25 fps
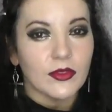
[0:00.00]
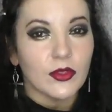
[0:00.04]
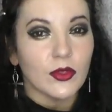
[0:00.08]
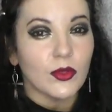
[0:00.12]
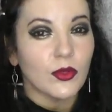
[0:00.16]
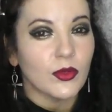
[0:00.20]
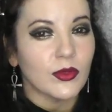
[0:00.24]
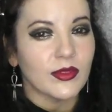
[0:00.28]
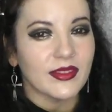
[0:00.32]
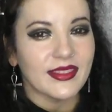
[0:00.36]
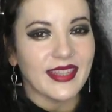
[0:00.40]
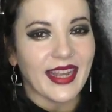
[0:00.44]

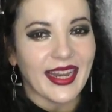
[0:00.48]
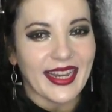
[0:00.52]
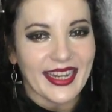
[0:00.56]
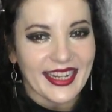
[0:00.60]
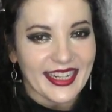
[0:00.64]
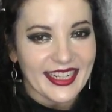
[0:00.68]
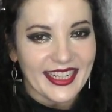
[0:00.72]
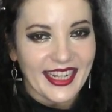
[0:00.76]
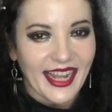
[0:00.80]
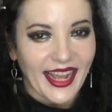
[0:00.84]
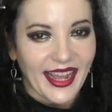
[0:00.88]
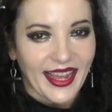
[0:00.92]
to
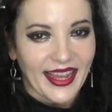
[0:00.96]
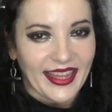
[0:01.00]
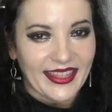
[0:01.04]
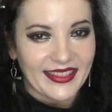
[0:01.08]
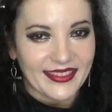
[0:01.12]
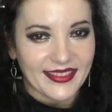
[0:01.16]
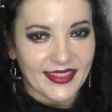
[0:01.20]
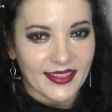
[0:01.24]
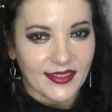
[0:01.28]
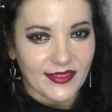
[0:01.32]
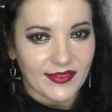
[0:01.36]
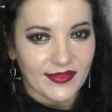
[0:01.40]

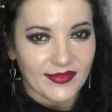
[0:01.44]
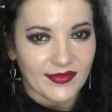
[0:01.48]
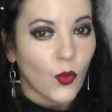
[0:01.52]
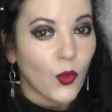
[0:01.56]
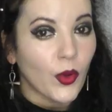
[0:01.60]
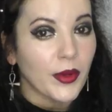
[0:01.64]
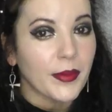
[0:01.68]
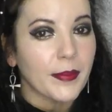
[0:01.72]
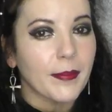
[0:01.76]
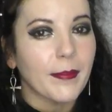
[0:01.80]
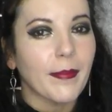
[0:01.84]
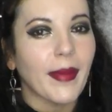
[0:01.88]
delineate
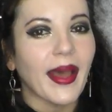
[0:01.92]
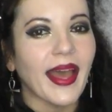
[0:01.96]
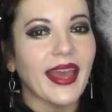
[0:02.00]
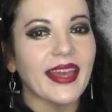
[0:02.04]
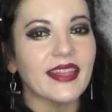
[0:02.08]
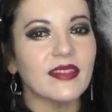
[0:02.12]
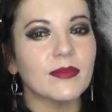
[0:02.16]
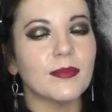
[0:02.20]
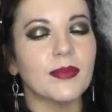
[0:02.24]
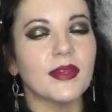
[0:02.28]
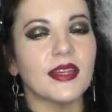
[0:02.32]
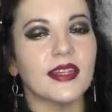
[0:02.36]
what
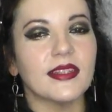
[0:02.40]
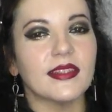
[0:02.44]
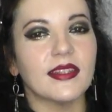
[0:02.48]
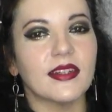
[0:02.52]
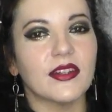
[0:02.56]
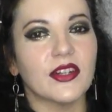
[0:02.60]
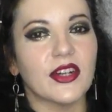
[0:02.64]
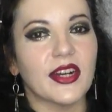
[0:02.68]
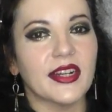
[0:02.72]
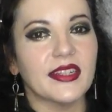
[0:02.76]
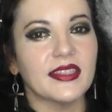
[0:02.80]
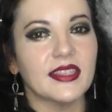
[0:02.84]
might be the
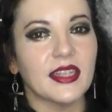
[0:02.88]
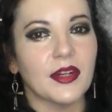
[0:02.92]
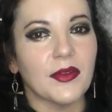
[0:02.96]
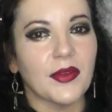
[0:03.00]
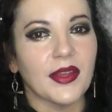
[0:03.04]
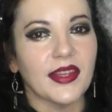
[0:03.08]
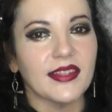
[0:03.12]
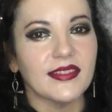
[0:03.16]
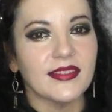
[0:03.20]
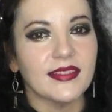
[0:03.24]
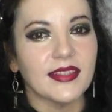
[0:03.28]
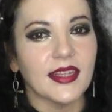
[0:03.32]

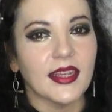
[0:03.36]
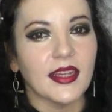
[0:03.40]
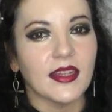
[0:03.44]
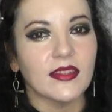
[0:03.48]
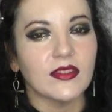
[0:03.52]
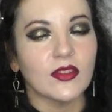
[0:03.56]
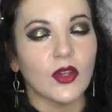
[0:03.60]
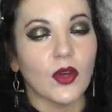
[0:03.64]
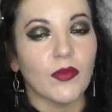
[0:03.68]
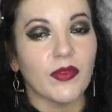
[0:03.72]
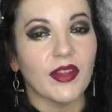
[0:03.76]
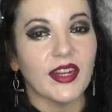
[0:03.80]

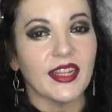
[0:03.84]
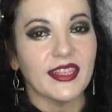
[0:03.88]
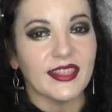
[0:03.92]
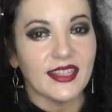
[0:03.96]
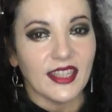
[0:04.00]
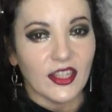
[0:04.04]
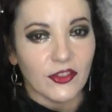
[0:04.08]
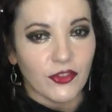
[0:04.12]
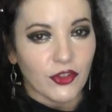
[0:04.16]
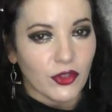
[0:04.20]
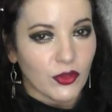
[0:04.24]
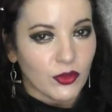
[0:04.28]
characteristics of an
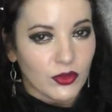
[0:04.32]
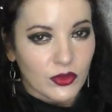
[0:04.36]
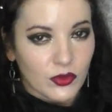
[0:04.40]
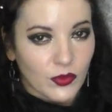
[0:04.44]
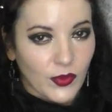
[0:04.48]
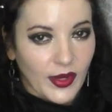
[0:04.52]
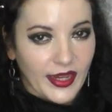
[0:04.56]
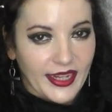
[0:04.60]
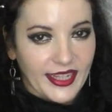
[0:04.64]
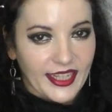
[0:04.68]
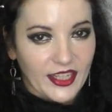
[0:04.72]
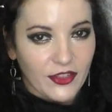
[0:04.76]
indigenous
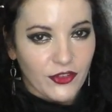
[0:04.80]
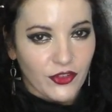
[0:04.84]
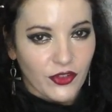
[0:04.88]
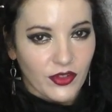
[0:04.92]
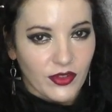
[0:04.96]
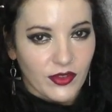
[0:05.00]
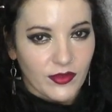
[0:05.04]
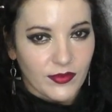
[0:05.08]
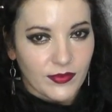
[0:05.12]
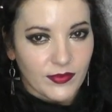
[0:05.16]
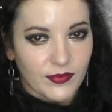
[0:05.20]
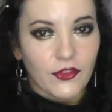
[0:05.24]

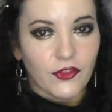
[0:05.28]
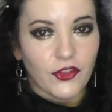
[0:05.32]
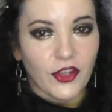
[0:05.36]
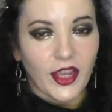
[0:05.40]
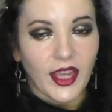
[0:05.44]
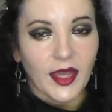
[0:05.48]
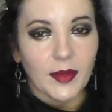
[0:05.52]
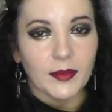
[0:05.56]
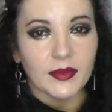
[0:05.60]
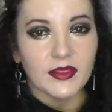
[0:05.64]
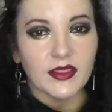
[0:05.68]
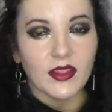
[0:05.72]
religion.
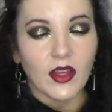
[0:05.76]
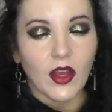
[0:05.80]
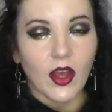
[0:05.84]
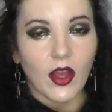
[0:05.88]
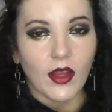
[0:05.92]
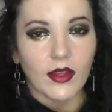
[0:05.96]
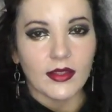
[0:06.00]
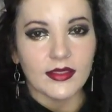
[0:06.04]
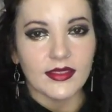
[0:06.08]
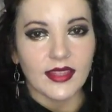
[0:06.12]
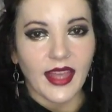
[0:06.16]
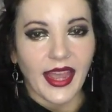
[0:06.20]
James
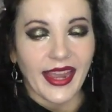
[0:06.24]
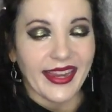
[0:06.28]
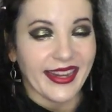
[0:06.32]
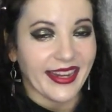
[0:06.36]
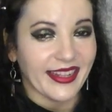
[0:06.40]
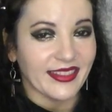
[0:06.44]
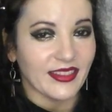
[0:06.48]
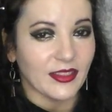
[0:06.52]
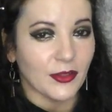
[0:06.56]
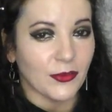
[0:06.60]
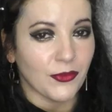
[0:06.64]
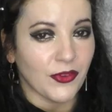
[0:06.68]
Cox
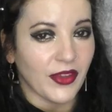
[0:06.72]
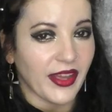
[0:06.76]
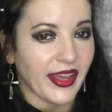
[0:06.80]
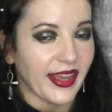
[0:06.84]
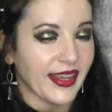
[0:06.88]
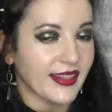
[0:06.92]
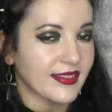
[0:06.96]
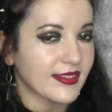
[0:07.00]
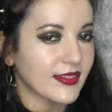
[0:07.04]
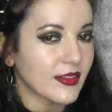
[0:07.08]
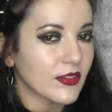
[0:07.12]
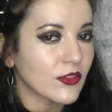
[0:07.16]

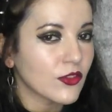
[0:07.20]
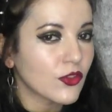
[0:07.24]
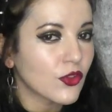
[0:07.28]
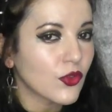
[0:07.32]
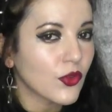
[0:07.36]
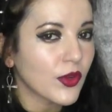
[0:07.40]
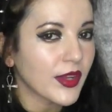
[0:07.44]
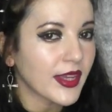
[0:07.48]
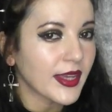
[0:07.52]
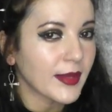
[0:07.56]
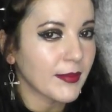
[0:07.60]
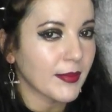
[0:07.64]
identifies
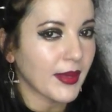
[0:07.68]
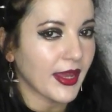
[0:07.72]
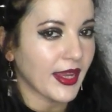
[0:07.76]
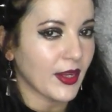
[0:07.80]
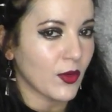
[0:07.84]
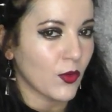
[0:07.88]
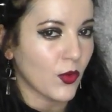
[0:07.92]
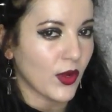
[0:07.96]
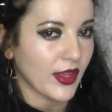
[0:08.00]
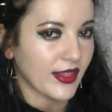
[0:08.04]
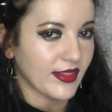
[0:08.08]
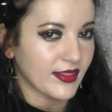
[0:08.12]
three
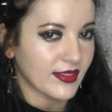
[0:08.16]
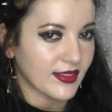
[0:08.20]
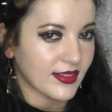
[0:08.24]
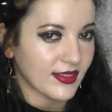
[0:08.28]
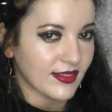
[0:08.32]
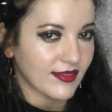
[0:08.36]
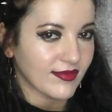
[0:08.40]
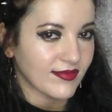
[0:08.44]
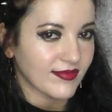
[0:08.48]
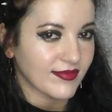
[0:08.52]
main ones.